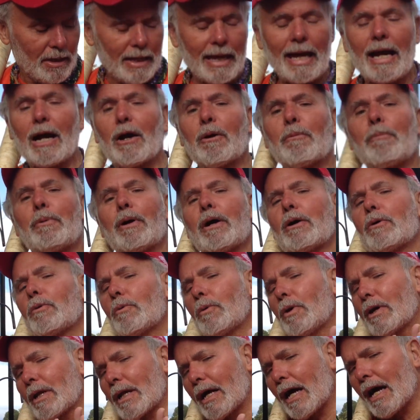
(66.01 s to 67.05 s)
How about
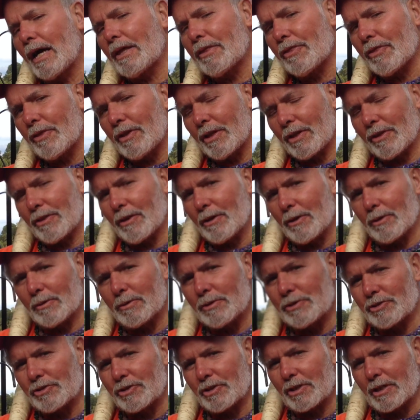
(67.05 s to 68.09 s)
what I think, though,
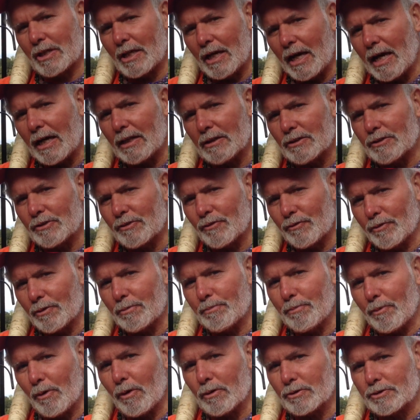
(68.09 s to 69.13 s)
is the college
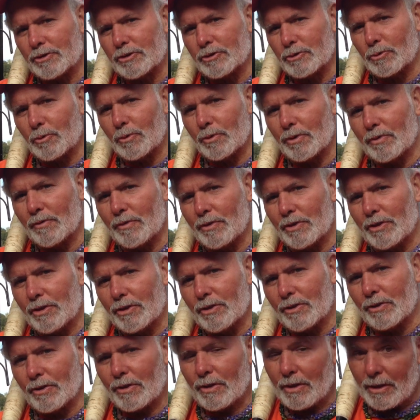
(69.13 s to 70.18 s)
football story of the
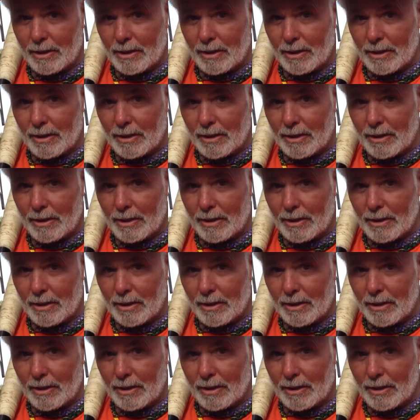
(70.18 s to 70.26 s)
year?